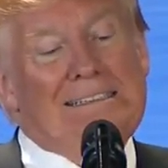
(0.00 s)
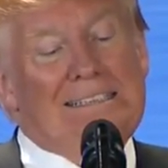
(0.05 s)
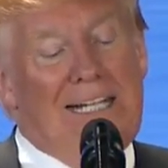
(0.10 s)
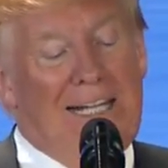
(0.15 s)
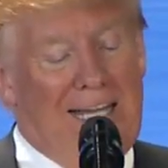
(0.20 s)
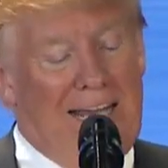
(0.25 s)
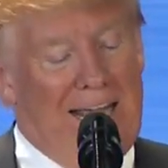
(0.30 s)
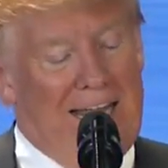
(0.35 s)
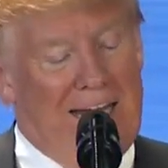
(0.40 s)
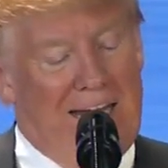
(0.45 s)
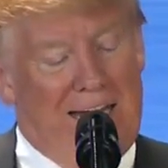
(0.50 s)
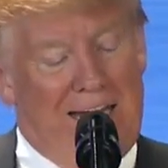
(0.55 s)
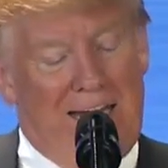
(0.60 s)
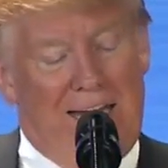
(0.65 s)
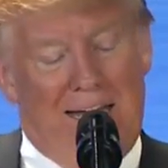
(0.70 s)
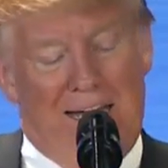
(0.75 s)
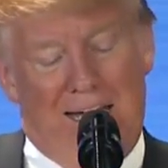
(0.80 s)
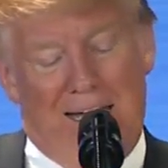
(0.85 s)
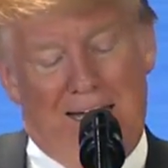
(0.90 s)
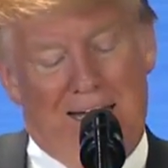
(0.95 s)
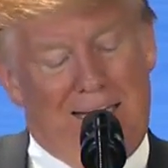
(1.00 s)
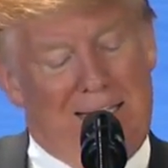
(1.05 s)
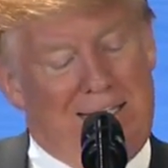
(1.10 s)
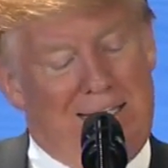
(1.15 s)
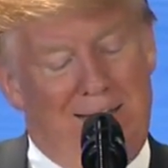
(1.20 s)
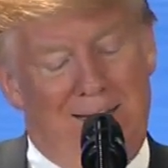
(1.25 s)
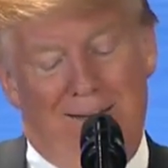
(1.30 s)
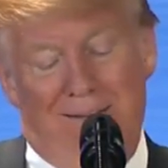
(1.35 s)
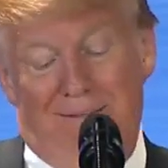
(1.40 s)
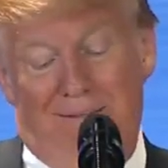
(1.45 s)
Again, I
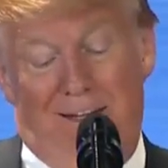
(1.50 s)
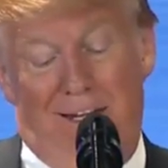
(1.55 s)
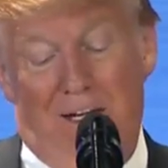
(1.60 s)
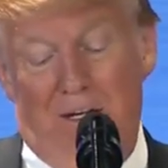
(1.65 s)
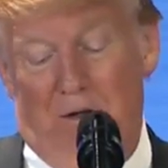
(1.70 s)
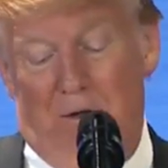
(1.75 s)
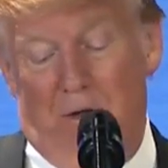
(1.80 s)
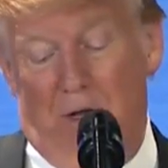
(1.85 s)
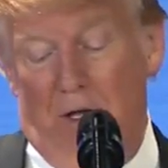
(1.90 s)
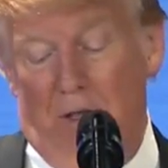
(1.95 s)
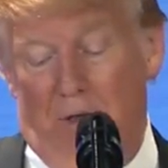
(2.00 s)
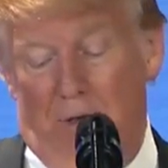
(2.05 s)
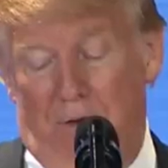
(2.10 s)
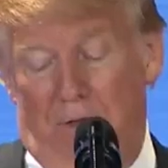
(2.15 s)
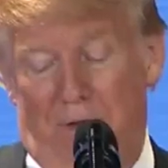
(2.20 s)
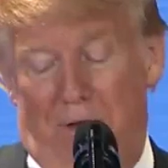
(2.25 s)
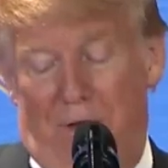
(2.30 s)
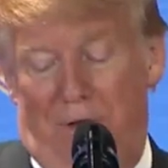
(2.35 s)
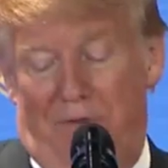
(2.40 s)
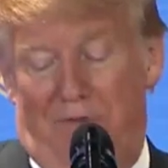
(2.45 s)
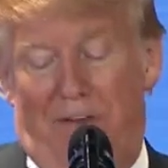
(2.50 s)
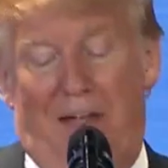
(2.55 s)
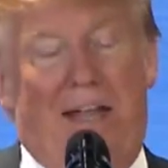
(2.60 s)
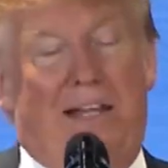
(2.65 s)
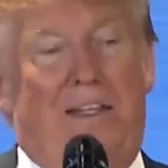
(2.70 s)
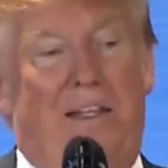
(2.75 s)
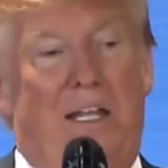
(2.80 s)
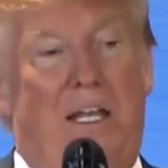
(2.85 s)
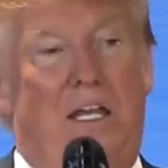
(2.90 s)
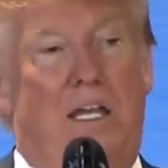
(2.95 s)
you know, other than the
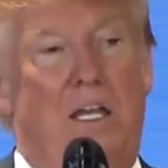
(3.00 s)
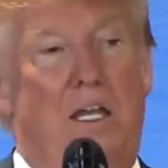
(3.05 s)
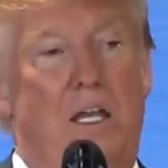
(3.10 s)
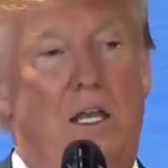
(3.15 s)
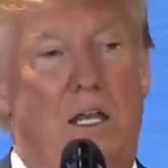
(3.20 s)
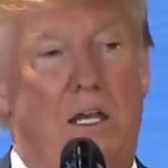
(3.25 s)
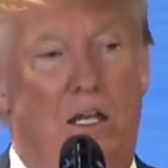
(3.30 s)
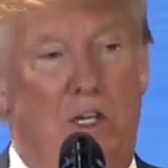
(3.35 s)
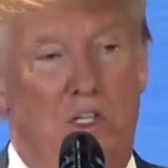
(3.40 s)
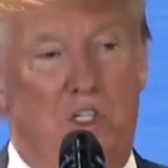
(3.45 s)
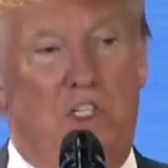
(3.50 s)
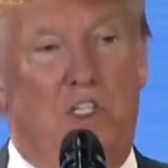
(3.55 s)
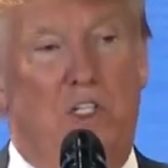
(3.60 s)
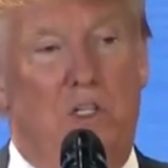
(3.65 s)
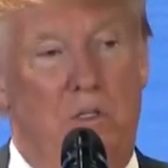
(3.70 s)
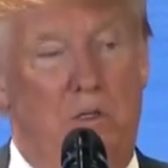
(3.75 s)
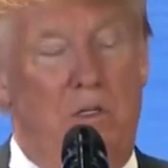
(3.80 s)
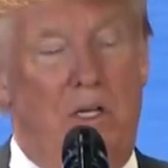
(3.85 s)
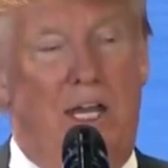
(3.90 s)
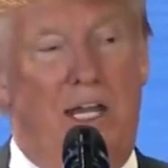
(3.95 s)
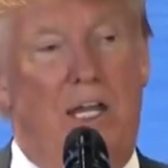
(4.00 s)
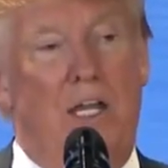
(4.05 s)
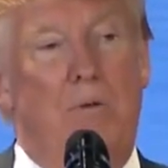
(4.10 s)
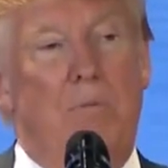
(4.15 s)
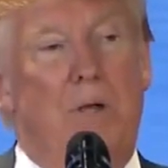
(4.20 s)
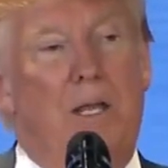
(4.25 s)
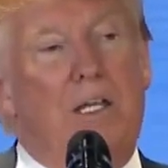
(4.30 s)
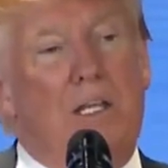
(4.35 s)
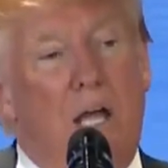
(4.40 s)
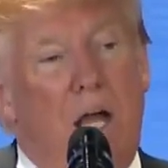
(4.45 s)
fact that it is
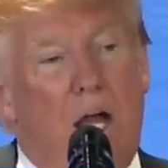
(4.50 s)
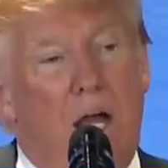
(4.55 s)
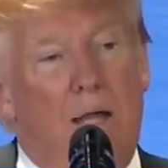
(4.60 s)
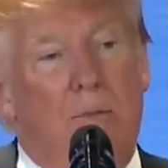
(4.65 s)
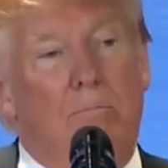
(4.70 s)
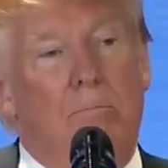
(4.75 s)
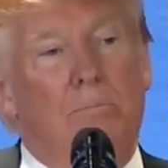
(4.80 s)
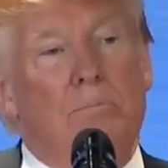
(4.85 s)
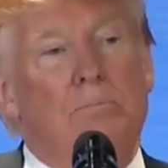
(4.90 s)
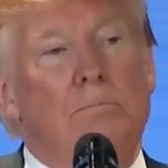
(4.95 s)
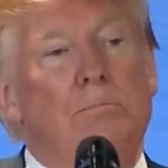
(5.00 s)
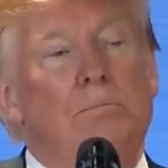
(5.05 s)
taking my time,